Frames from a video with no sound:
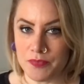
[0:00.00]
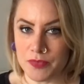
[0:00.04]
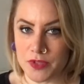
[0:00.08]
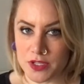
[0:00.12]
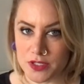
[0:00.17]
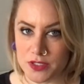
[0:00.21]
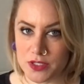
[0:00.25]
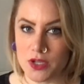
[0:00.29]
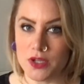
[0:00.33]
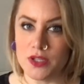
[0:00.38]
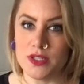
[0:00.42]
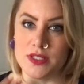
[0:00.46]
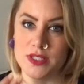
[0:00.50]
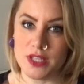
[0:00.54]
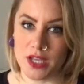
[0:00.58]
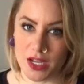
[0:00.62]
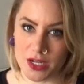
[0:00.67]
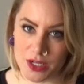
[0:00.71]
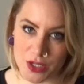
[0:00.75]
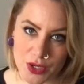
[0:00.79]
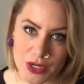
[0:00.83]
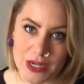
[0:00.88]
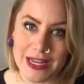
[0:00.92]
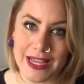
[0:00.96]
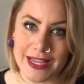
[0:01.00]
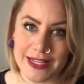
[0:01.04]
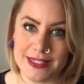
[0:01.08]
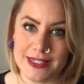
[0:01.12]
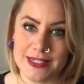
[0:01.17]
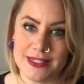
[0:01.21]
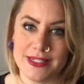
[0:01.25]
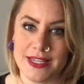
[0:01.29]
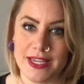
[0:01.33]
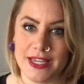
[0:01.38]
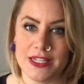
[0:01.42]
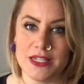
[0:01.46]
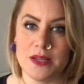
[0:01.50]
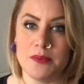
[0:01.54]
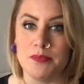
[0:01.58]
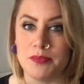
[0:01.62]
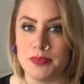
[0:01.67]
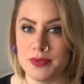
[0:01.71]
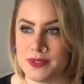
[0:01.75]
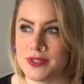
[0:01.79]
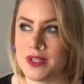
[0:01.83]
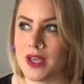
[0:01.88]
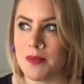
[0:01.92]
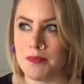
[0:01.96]
So start collecting data,
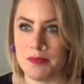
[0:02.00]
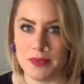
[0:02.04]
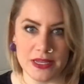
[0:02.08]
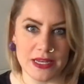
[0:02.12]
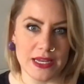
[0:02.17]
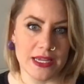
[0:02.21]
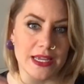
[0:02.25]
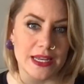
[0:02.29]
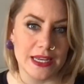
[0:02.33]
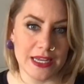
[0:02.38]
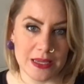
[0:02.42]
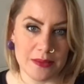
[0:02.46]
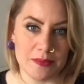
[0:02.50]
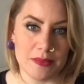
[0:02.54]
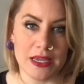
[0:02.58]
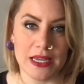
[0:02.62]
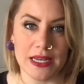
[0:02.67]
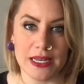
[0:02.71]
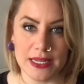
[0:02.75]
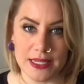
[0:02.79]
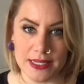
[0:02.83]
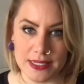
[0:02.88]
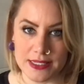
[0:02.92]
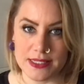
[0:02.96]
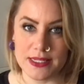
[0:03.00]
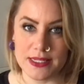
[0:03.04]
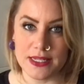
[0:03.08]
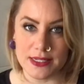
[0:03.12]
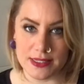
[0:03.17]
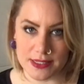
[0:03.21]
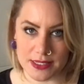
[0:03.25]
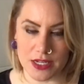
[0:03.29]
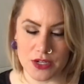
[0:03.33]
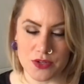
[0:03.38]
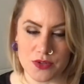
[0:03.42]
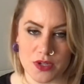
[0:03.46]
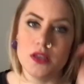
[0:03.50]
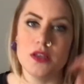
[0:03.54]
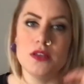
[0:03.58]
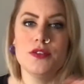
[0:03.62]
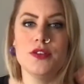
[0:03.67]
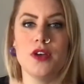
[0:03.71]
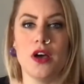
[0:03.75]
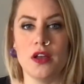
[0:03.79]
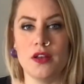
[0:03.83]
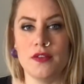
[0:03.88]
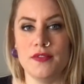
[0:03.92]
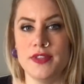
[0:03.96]
start building an email list, etc. So
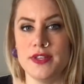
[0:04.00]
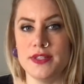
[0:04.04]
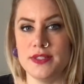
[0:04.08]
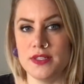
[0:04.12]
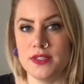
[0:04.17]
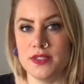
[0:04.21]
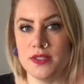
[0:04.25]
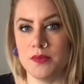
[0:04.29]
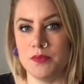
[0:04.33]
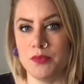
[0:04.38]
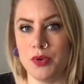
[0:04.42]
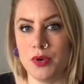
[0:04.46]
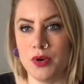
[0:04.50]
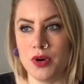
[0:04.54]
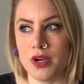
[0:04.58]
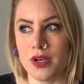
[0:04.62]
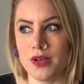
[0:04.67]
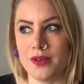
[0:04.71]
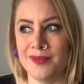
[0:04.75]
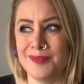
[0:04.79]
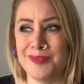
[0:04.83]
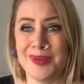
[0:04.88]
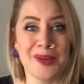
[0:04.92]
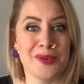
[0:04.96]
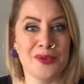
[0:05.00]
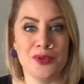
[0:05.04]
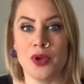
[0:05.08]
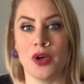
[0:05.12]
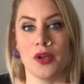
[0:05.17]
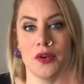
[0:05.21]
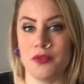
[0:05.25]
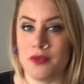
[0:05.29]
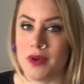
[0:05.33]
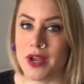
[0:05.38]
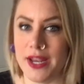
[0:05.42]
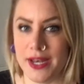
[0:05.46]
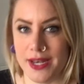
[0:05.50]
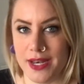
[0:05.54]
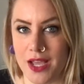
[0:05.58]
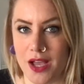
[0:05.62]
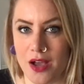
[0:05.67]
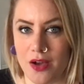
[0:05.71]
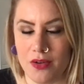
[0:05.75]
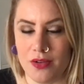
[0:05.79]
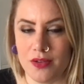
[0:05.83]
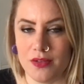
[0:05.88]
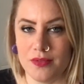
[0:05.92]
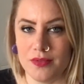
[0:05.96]
all of this is important, but not right
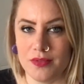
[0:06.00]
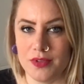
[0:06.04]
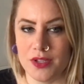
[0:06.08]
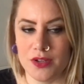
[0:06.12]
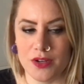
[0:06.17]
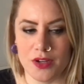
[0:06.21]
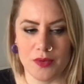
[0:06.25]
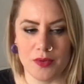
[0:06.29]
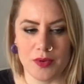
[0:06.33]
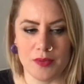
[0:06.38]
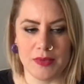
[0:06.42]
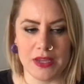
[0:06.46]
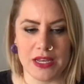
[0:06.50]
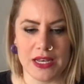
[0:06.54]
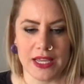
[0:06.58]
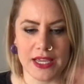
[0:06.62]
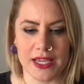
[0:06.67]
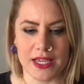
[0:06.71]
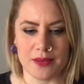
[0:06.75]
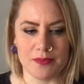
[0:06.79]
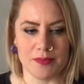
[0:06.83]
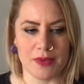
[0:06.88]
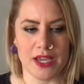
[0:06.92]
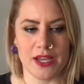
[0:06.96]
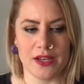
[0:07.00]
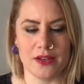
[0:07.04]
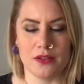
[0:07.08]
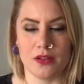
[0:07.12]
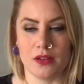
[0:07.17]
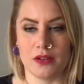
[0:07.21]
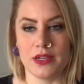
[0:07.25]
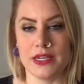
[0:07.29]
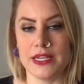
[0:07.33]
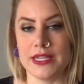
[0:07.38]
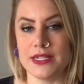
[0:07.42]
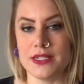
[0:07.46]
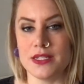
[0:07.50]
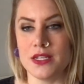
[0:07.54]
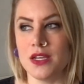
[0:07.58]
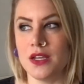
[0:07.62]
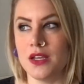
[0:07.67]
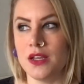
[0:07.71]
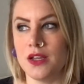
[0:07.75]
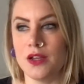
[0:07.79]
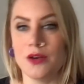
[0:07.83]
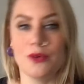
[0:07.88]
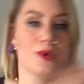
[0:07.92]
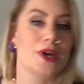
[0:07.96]
now. You know what I mean? Like, it might not lead
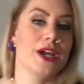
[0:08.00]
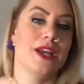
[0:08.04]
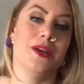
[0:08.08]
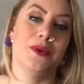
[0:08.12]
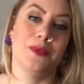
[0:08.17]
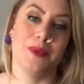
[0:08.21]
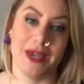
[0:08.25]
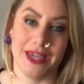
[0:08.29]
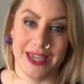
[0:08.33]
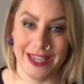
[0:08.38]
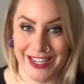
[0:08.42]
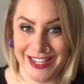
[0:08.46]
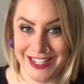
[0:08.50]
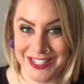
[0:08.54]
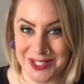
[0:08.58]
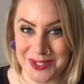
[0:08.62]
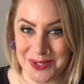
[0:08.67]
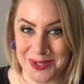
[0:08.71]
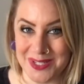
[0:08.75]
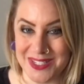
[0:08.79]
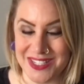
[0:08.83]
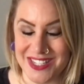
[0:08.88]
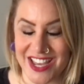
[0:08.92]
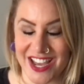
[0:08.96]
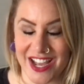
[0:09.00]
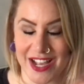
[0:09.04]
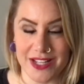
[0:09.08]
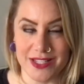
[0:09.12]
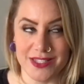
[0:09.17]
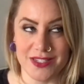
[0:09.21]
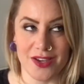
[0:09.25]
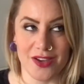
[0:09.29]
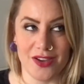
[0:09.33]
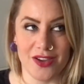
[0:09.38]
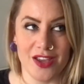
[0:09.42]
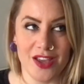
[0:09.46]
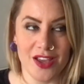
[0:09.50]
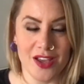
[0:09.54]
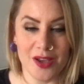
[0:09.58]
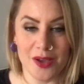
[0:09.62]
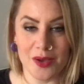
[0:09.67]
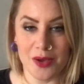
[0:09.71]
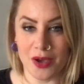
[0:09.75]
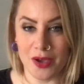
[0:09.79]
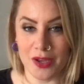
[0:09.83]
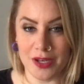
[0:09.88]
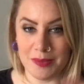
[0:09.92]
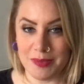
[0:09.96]
right away to a sale. So
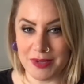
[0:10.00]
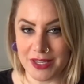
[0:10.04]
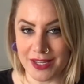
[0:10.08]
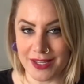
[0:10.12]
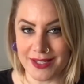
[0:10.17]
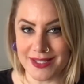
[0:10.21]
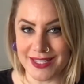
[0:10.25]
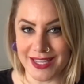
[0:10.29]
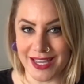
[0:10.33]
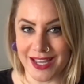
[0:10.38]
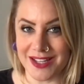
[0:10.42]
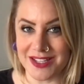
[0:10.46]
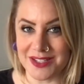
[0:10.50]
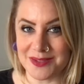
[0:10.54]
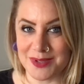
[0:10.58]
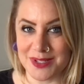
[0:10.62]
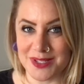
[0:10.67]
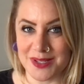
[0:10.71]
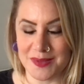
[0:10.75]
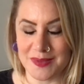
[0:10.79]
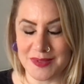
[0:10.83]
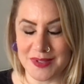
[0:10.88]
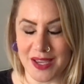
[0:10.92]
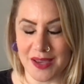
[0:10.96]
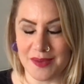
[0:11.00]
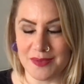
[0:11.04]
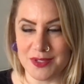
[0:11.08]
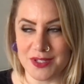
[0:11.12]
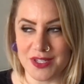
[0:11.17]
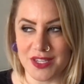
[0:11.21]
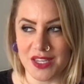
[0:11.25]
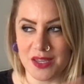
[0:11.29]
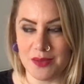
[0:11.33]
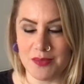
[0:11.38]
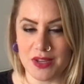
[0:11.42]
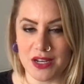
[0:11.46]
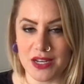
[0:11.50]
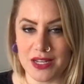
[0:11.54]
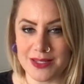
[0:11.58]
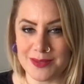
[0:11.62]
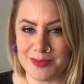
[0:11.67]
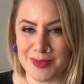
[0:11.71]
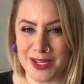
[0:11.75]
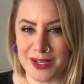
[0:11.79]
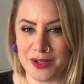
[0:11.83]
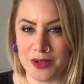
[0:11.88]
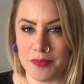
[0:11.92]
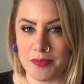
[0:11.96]
only because the customer subscribes to your email list
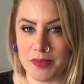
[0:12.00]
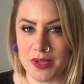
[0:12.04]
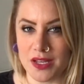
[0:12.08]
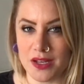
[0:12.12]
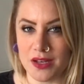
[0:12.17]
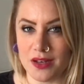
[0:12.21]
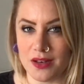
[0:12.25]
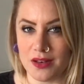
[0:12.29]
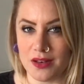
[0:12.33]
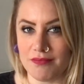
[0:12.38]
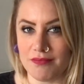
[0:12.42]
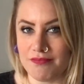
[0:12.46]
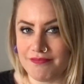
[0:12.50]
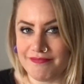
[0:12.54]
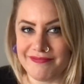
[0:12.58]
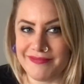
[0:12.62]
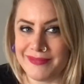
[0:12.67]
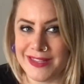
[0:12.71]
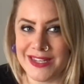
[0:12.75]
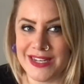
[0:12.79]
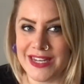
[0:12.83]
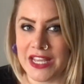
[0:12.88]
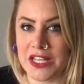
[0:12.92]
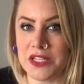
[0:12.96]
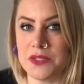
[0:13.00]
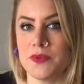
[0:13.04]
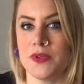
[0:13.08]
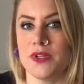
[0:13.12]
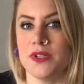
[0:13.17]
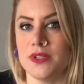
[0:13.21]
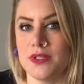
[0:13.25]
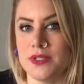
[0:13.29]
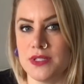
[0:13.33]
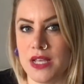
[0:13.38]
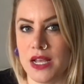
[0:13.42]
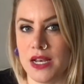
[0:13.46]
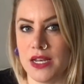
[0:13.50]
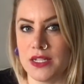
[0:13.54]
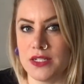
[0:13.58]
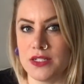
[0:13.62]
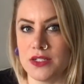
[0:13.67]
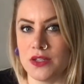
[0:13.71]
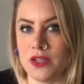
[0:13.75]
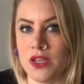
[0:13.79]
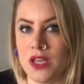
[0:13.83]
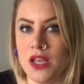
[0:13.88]
might not be the next one you're selling to.